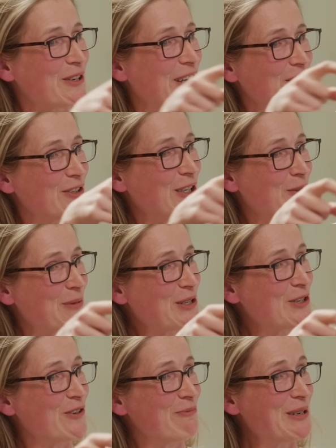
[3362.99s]
with like the little
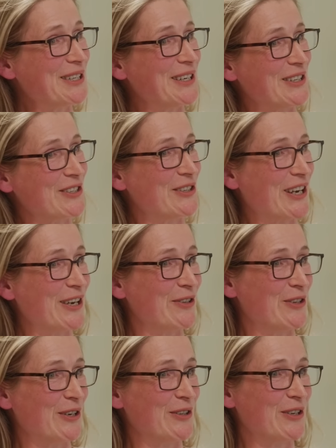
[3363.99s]
Biscoff biscuits and the
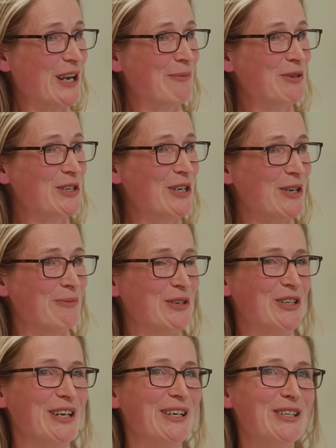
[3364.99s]
and the, and the cappuccino
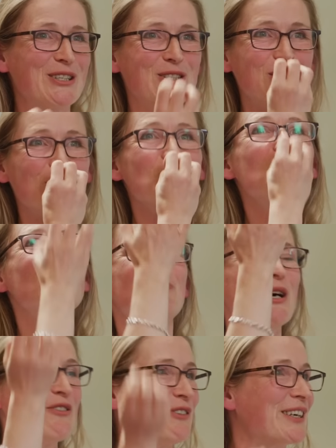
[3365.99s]
machine, it's, it's just
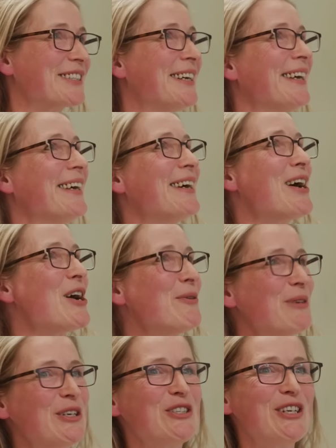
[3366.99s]
perfect.
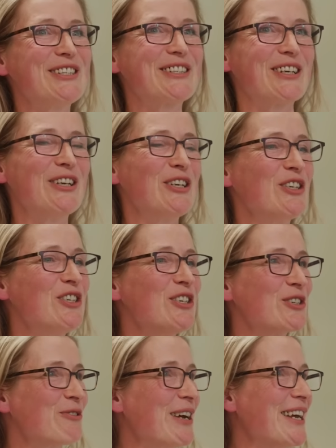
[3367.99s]
Um, and she's and, and,
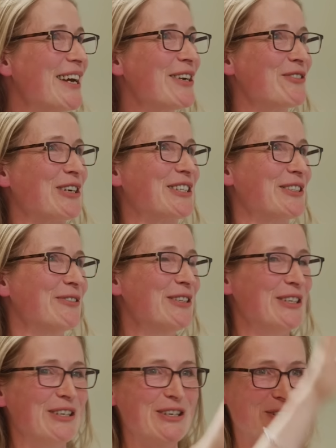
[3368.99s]
she's a great hairdresser,
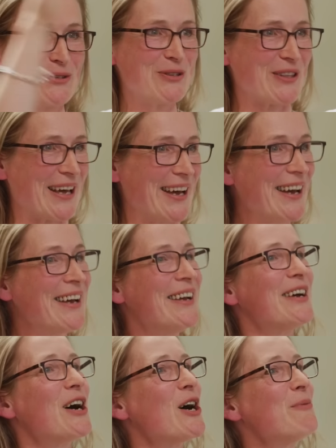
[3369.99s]
and, and it's all there.
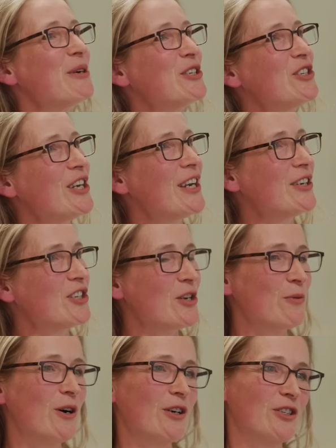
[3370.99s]
Um, and she
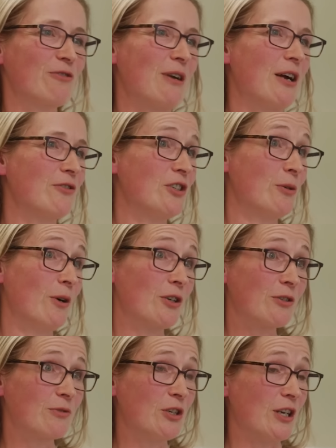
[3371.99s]
she works around. She
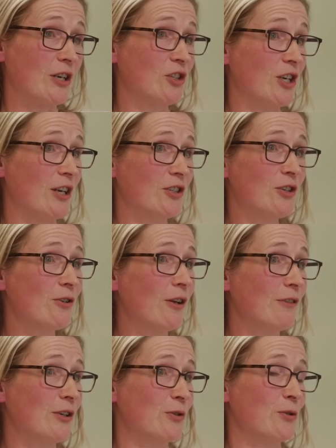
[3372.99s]
works. She has she has two
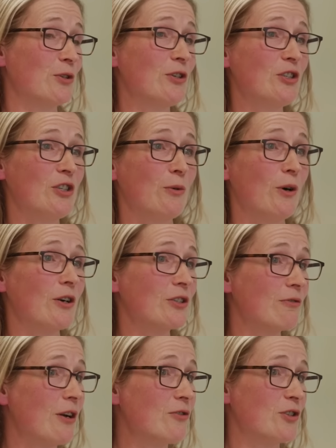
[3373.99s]
lovely daughters. She
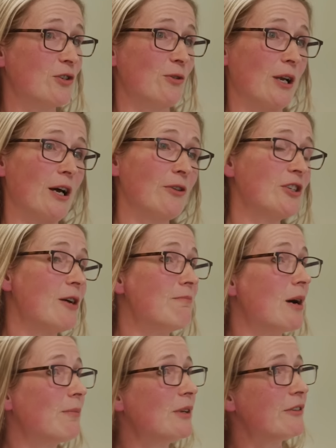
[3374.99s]
works around school hours. Her
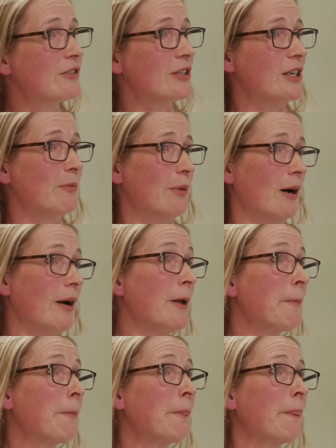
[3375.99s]
mum lives nearby.